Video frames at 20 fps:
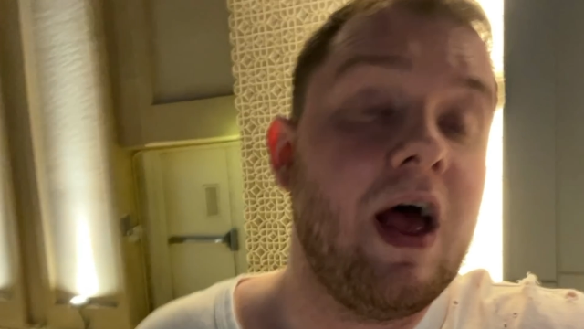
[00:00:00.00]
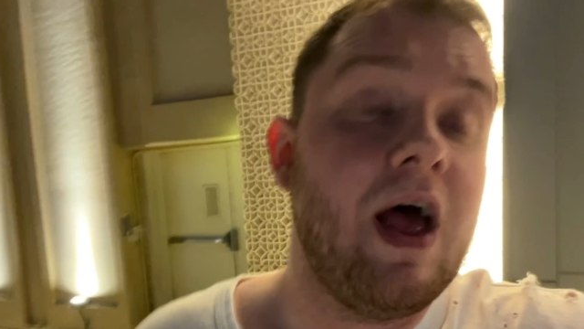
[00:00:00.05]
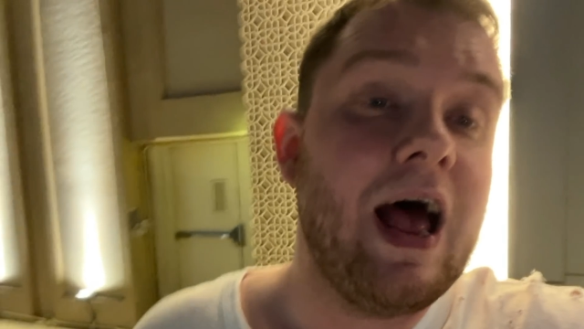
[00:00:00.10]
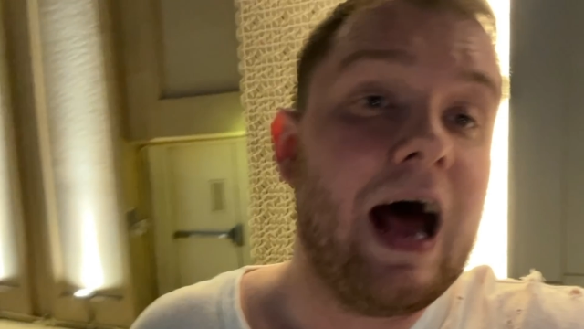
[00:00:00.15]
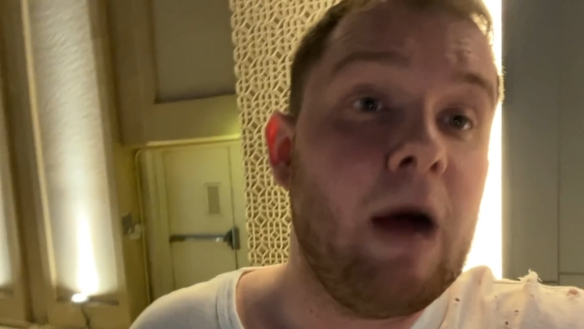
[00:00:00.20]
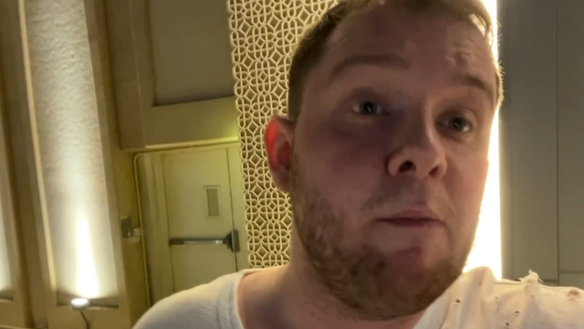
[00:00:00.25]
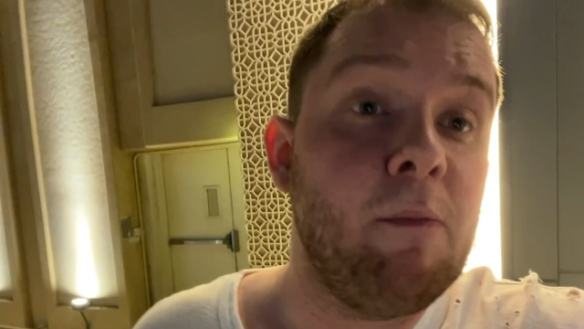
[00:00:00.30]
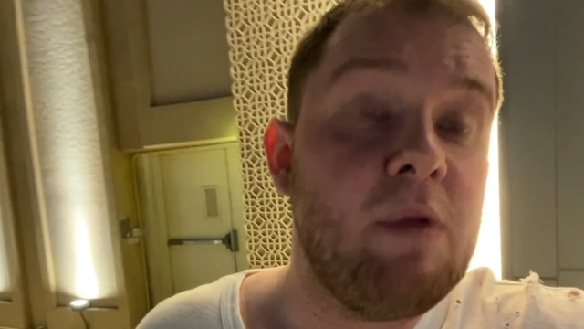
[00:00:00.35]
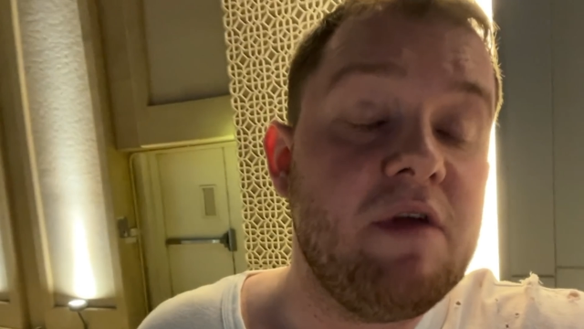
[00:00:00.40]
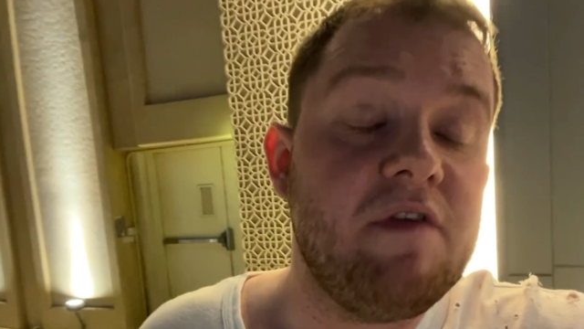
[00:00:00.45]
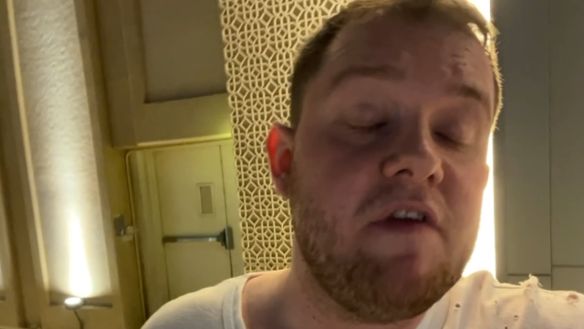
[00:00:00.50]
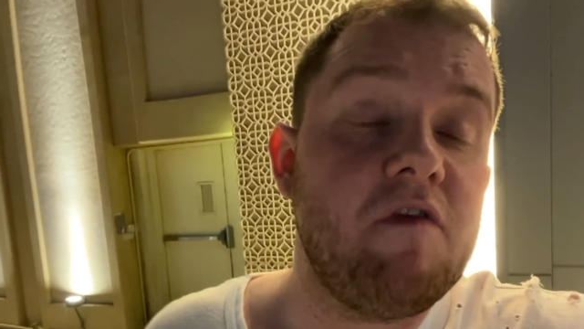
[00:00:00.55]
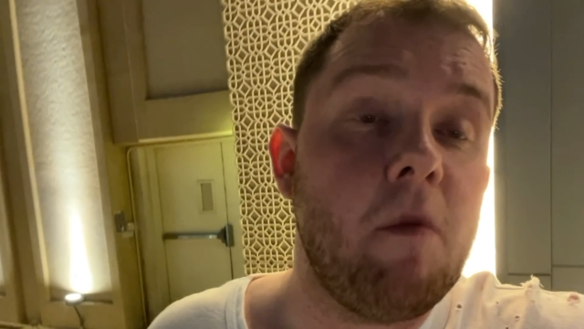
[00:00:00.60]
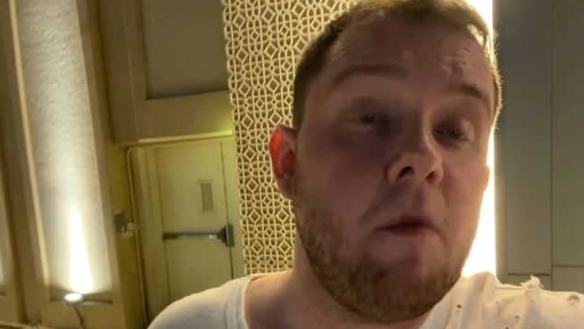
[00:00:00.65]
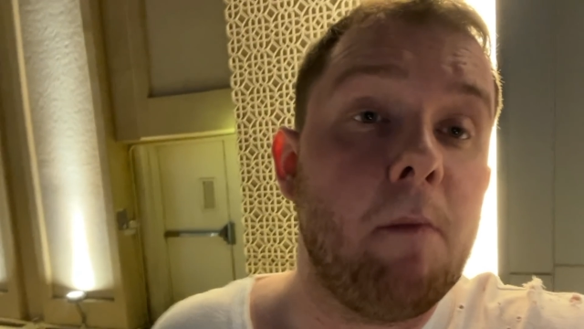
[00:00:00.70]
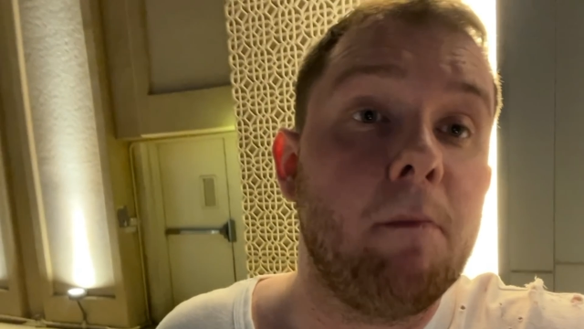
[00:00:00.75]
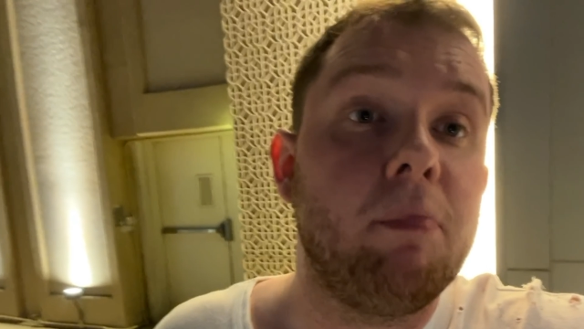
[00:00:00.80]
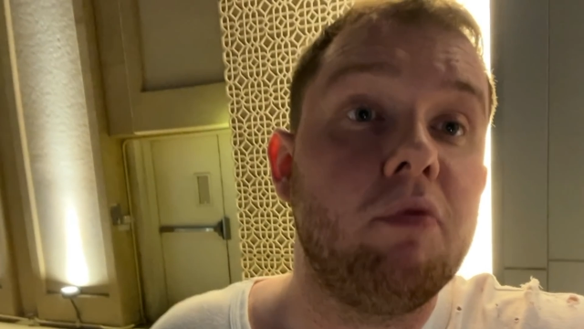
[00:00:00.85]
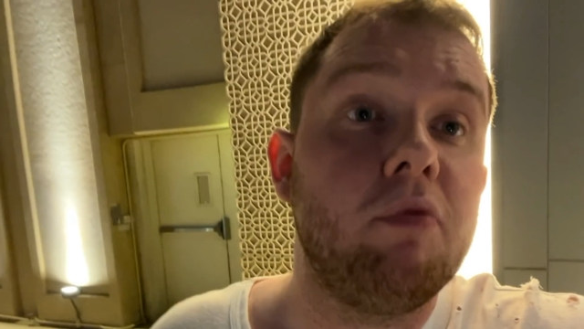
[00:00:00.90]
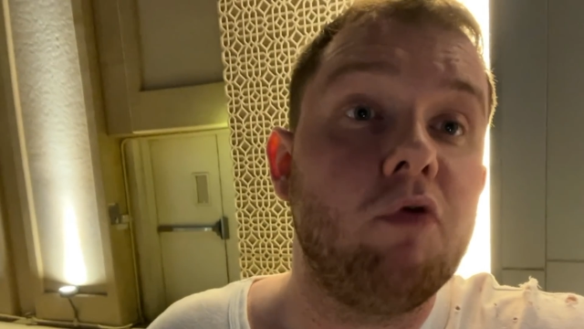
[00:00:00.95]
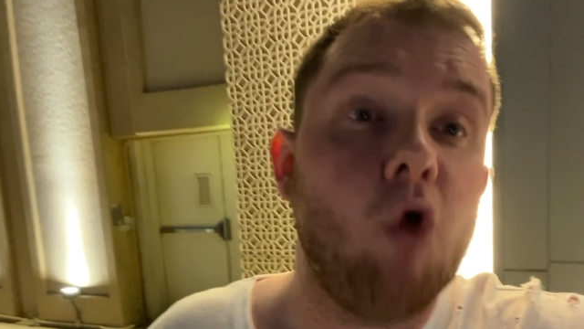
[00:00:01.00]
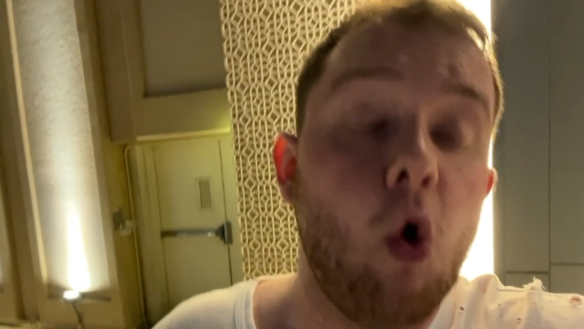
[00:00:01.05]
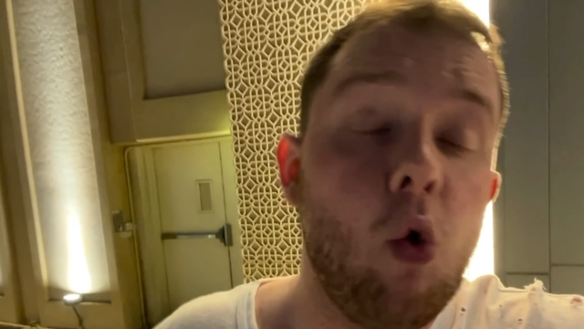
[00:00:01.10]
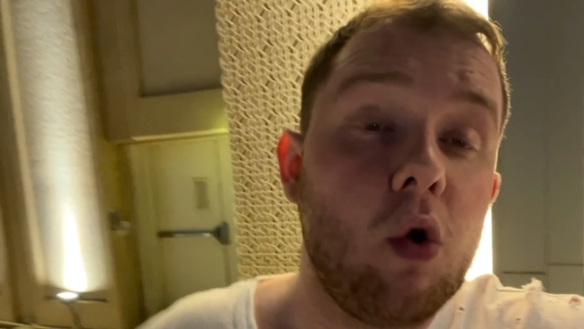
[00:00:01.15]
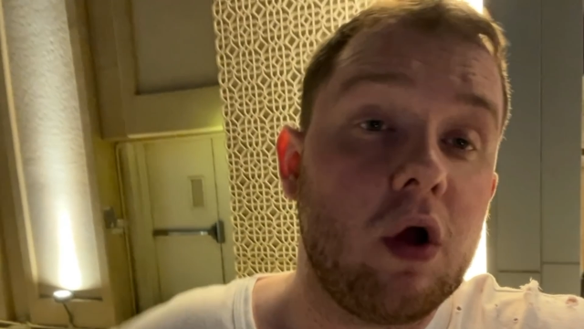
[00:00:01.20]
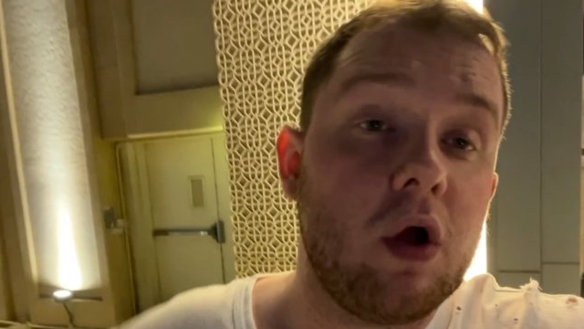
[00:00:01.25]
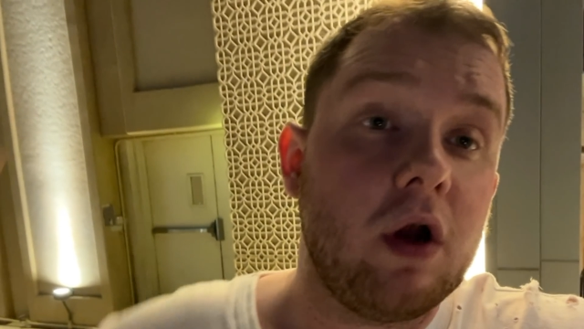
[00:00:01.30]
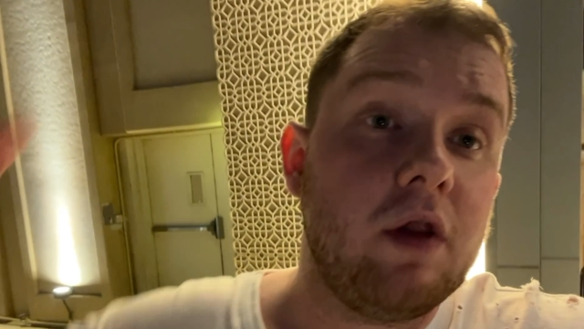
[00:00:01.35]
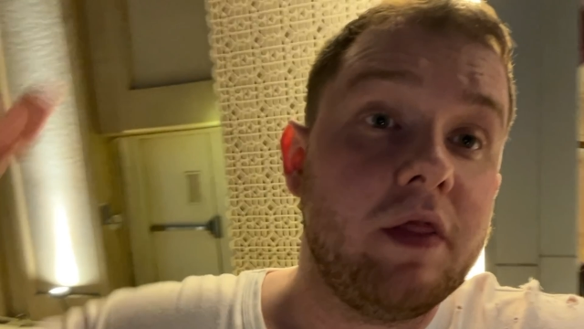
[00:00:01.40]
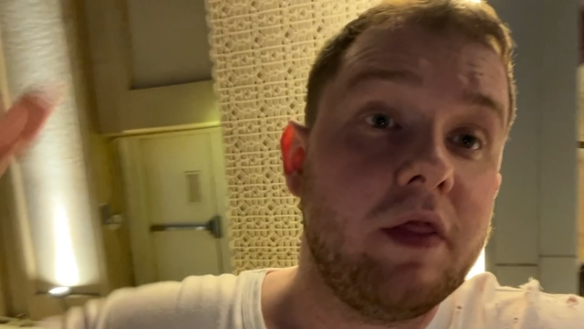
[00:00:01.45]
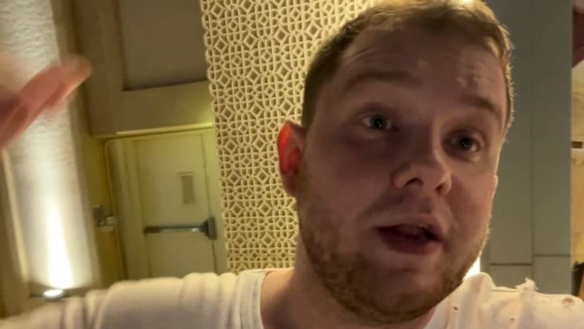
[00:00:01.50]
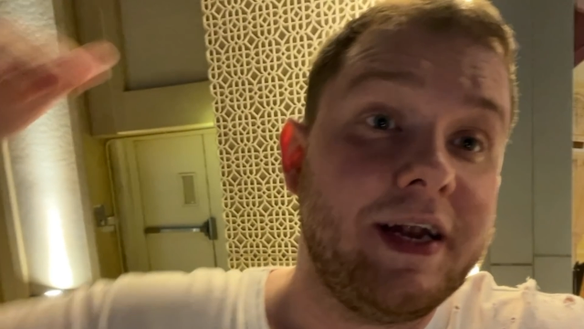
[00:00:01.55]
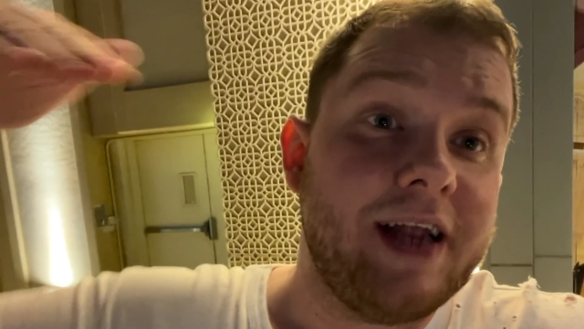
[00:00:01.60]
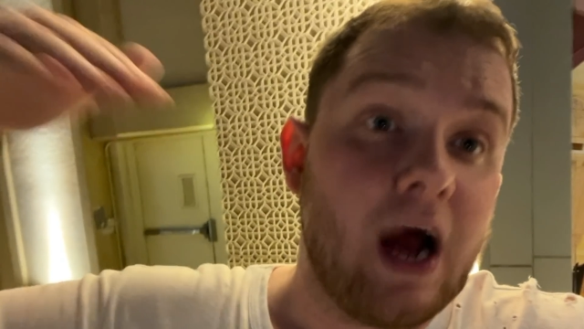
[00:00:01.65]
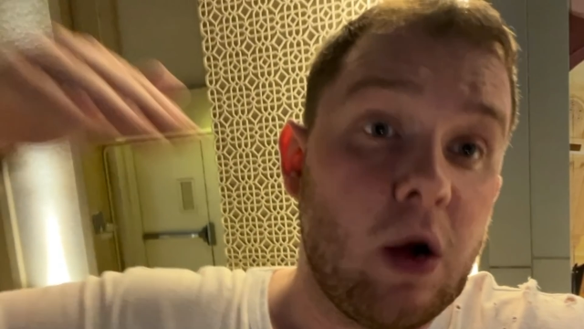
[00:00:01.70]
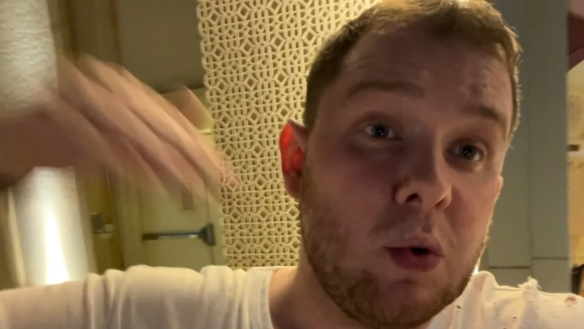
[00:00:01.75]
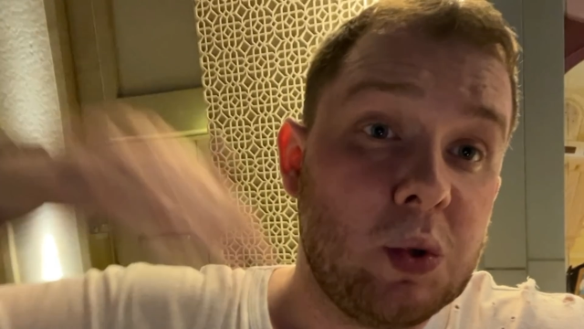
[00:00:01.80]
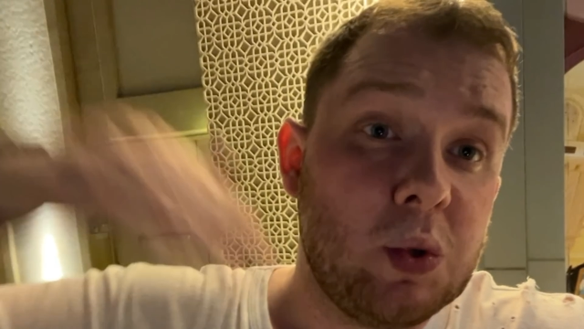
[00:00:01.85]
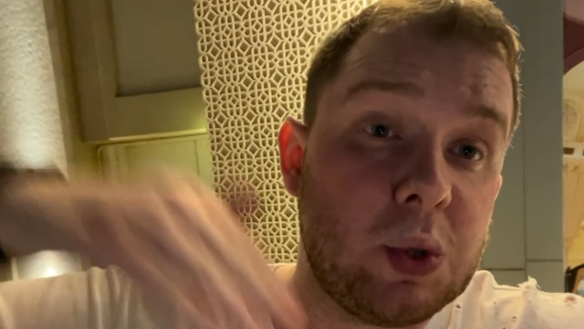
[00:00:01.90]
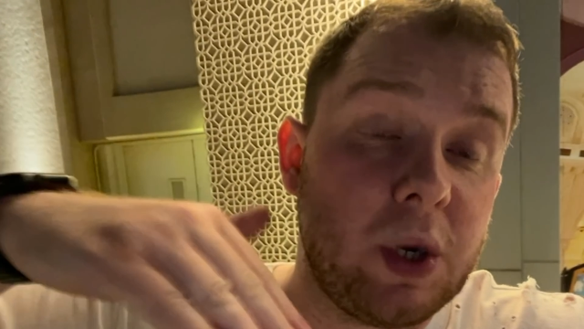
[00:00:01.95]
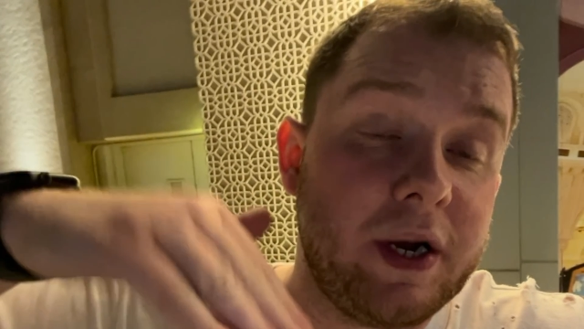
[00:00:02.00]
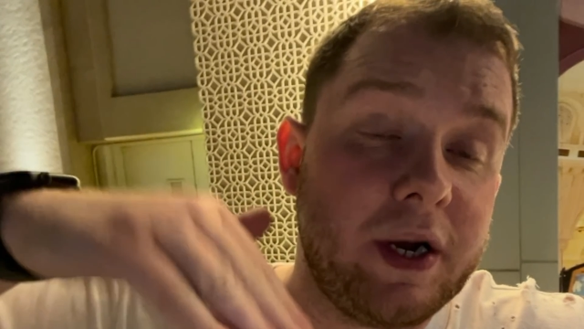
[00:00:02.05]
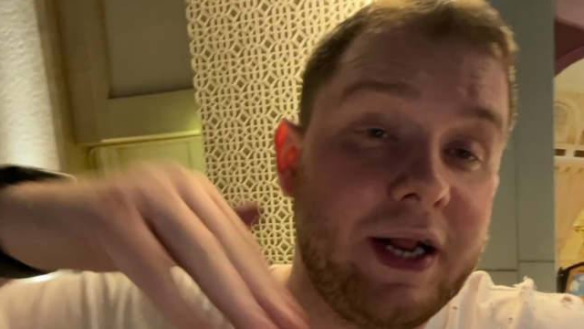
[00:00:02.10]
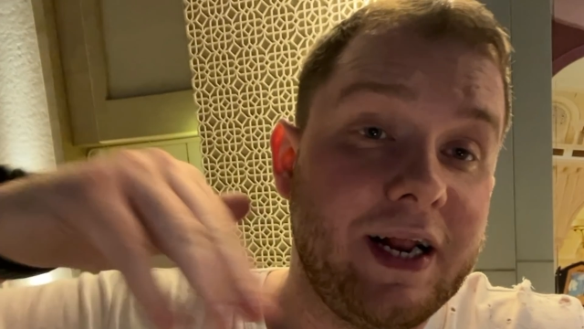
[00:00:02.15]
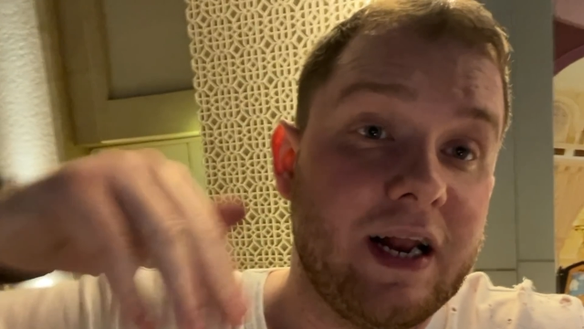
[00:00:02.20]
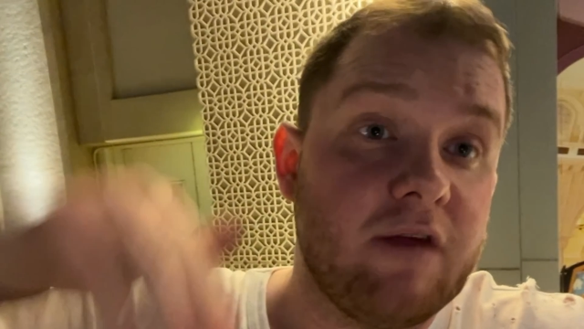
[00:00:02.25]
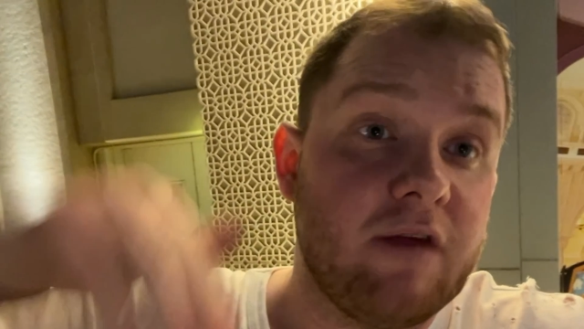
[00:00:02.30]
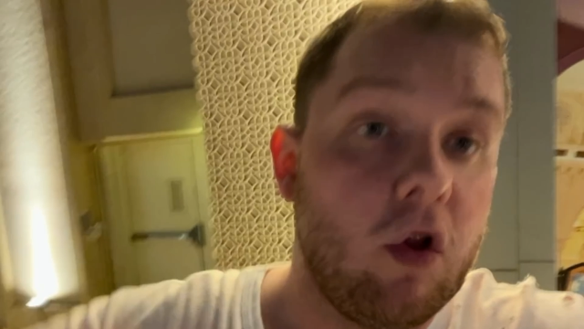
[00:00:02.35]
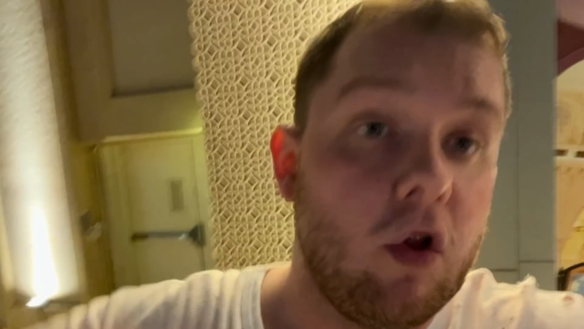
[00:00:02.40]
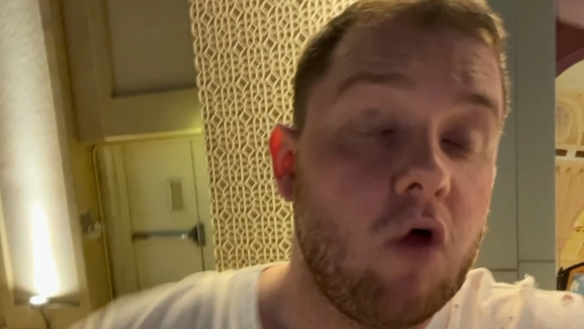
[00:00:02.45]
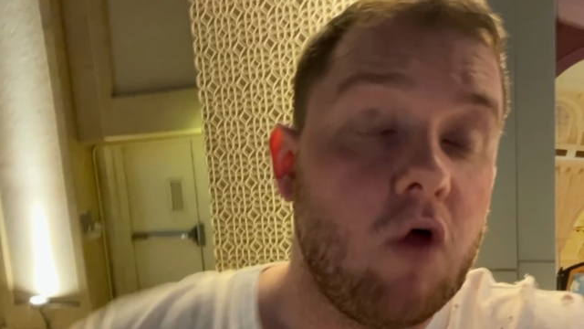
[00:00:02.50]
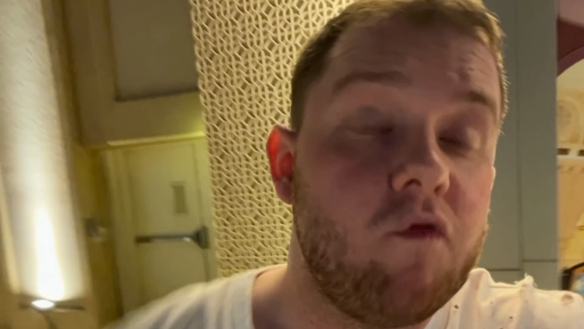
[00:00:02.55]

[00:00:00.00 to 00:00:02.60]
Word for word: and we've even broken the downtrending level of